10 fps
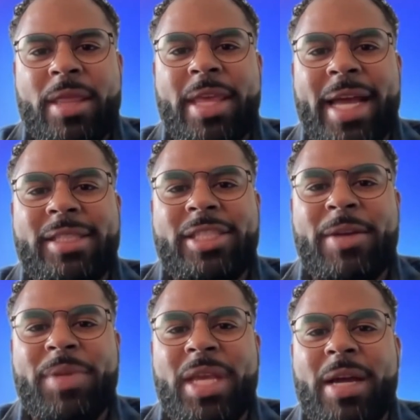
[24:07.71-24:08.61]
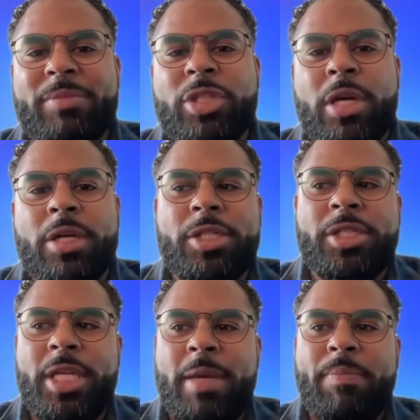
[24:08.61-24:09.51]
That's something I'm starting to
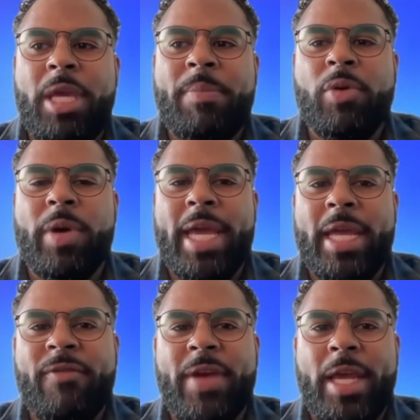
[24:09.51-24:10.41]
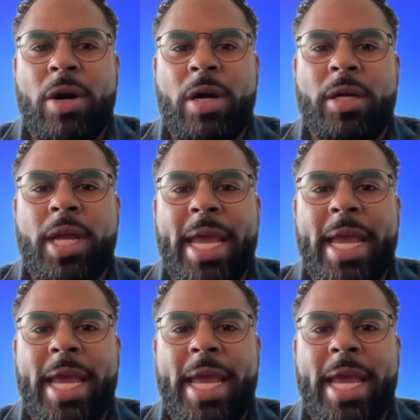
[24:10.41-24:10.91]
see people innovate on